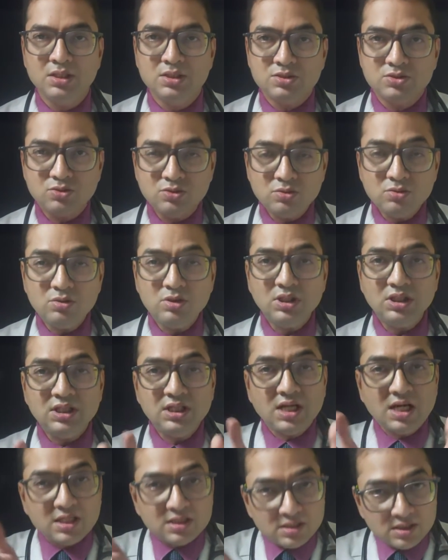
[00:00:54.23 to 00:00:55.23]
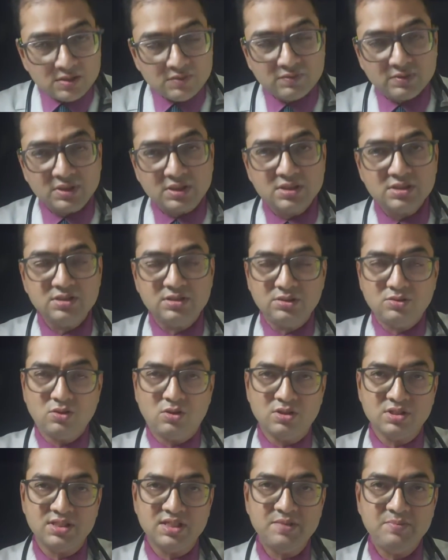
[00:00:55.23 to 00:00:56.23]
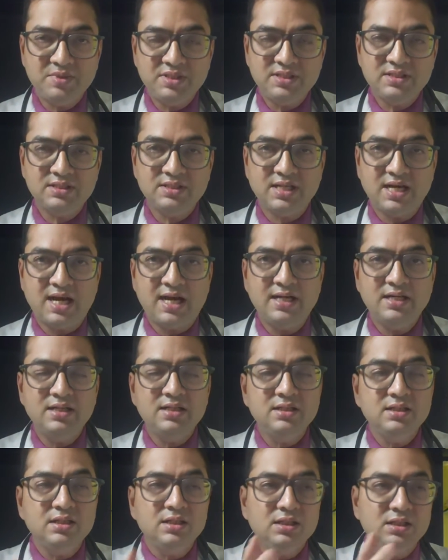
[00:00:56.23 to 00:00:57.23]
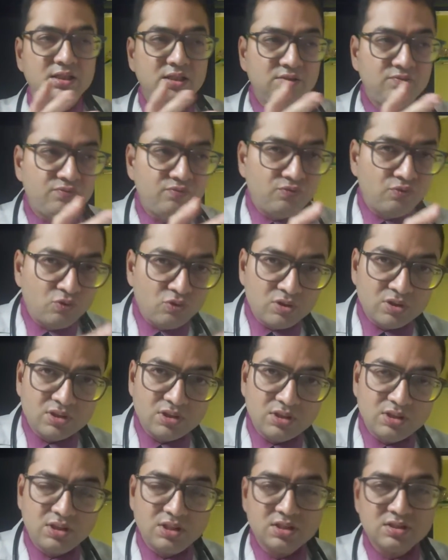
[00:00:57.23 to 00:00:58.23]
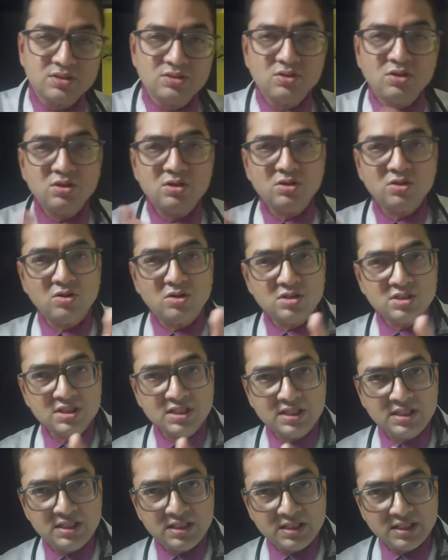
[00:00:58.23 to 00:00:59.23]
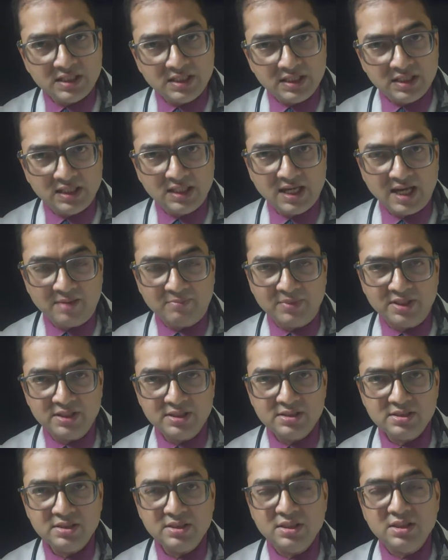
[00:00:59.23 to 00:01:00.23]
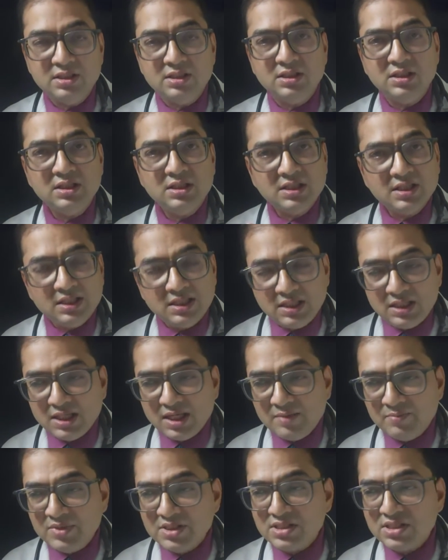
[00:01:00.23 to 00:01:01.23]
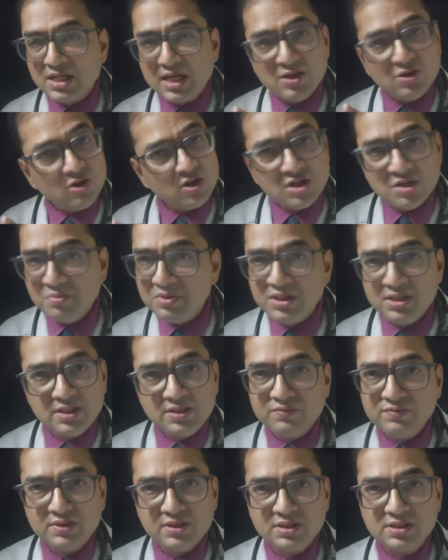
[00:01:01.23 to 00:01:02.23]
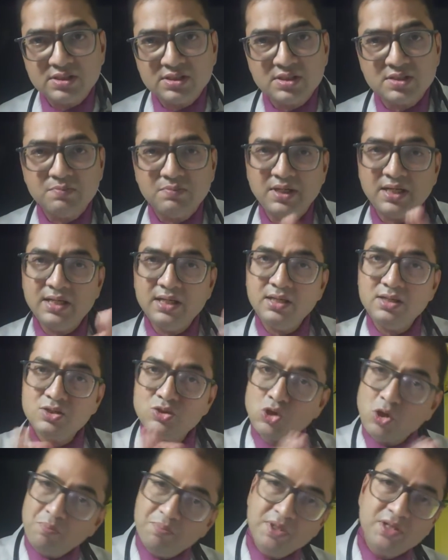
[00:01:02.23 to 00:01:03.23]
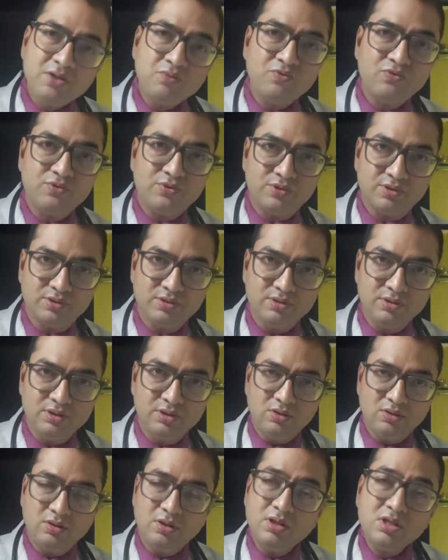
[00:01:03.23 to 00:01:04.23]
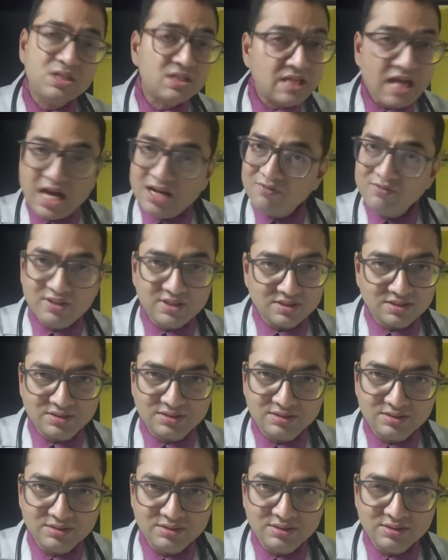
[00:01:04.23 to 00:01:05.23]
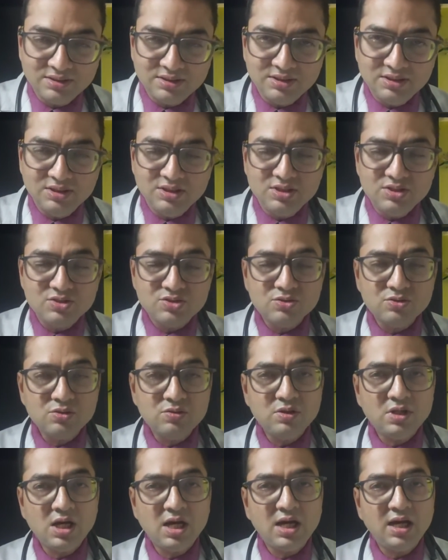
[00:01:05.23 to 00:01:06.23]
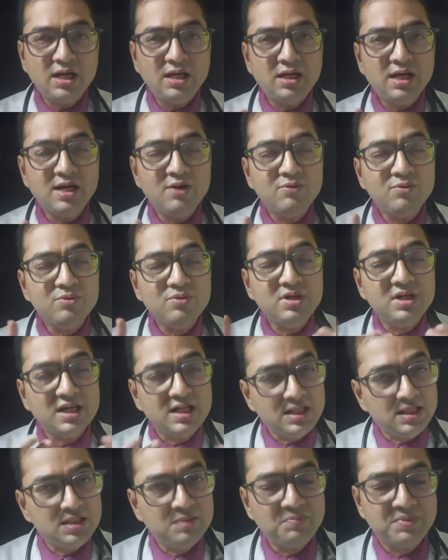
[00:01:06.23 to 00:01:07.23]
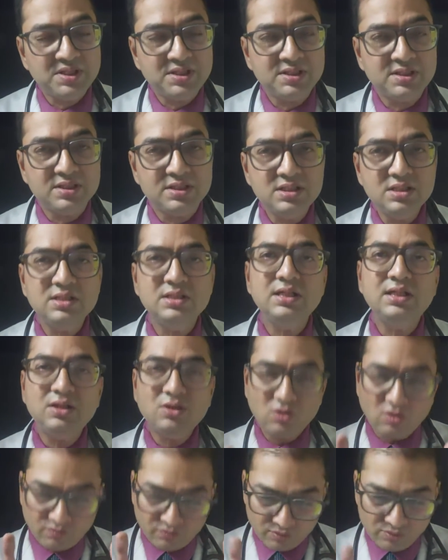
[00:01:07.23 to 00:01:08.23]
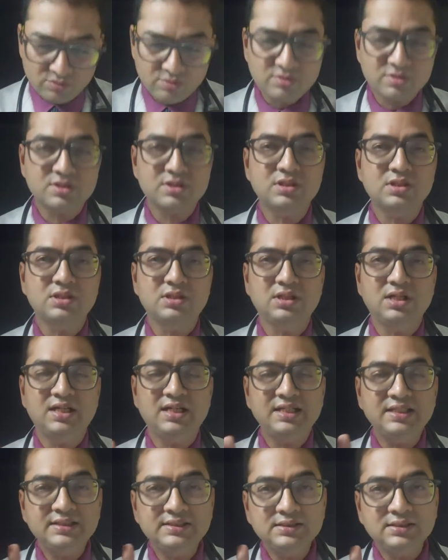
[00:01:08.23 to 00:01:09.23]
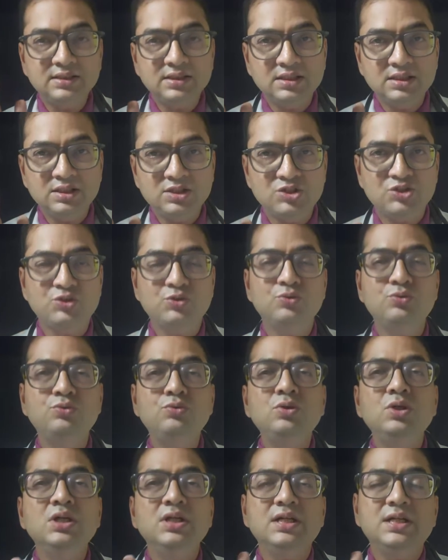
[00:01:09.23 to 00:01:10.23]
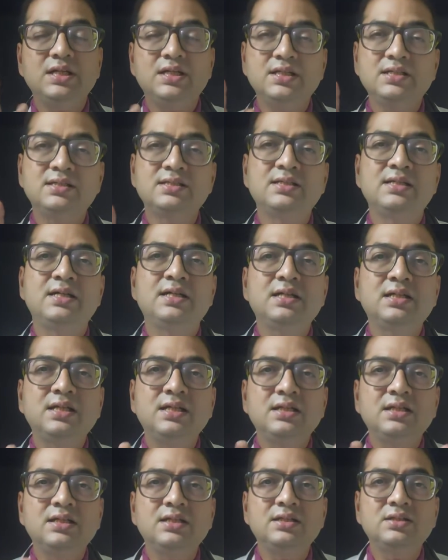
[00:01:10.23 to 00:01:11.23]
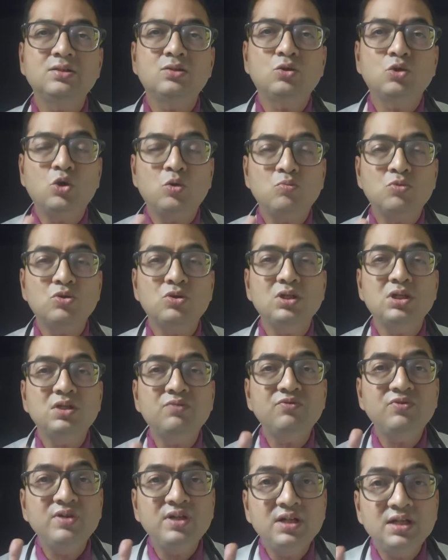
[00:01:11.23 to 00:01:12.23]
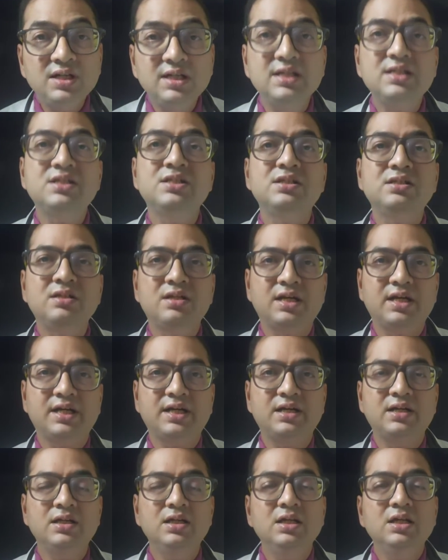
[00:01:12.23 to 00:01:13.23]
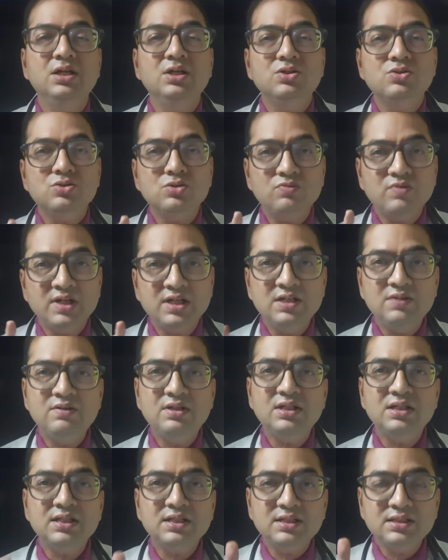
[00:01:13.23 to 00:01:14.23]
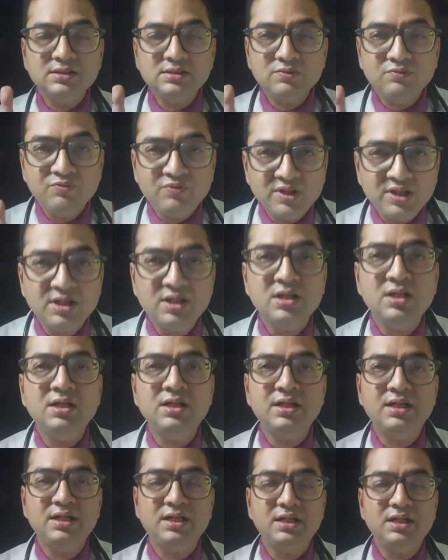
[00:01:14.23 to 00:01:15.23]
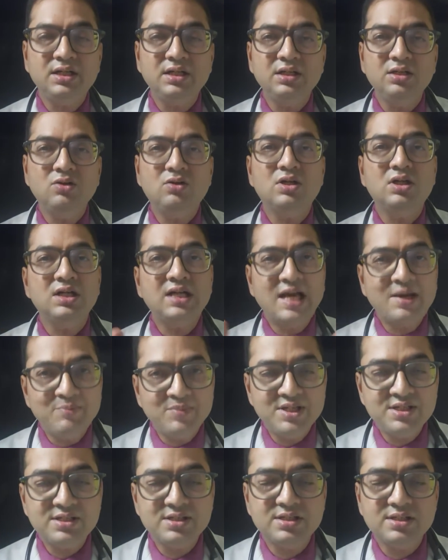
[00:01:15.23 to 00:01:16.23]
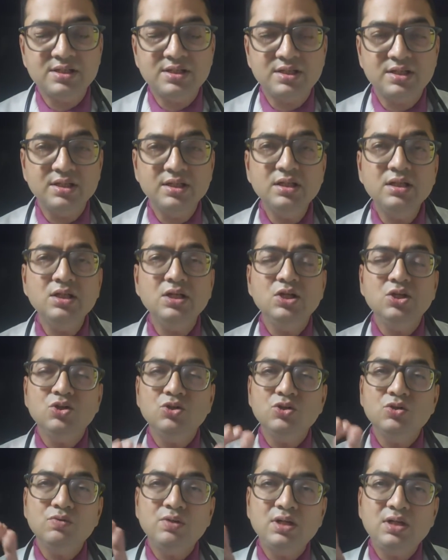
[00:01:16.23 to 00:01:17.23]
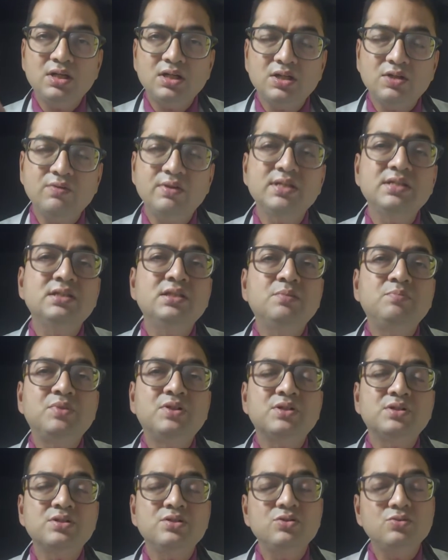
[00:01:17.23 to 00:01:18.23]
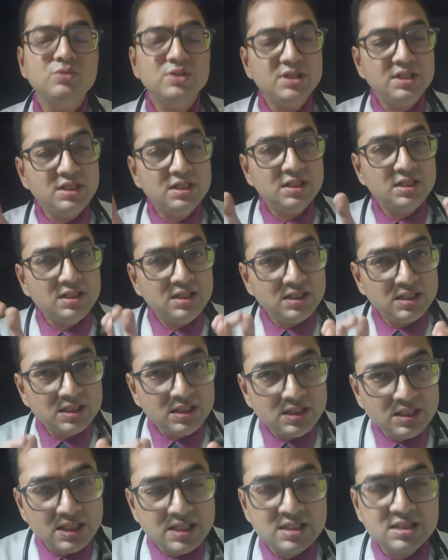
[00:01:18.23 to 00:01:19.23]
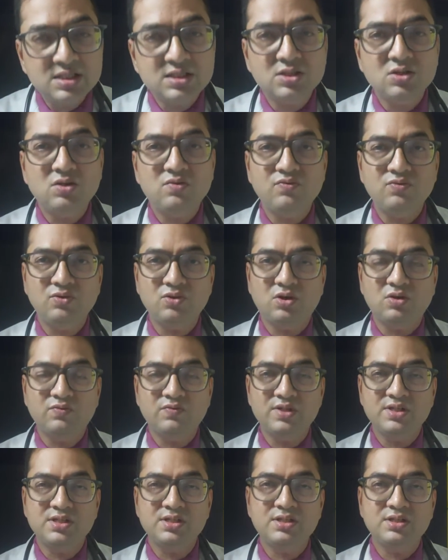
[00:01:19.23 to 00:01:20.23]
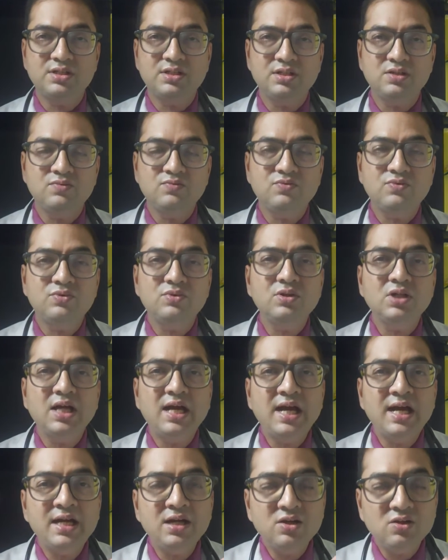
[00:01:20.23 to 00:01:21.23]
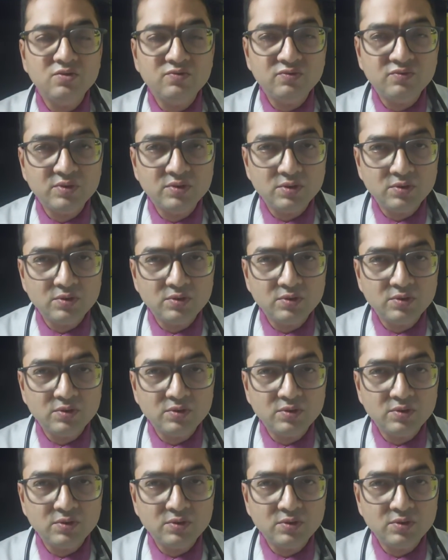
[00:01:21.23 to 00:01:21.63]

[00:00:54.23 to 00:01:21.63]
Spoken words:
So in other words, the concept is that if food does not cause any kidney damage, then kidney damage cannot be reversed by stopping food or starving. So I have to tell the patients that of course there is an issue. It is said that there is a glomerular filtration rate. So whenever there is a weaker kidney or a damaged kidney, you will request the person to eat a little less of non-vegetarian food and of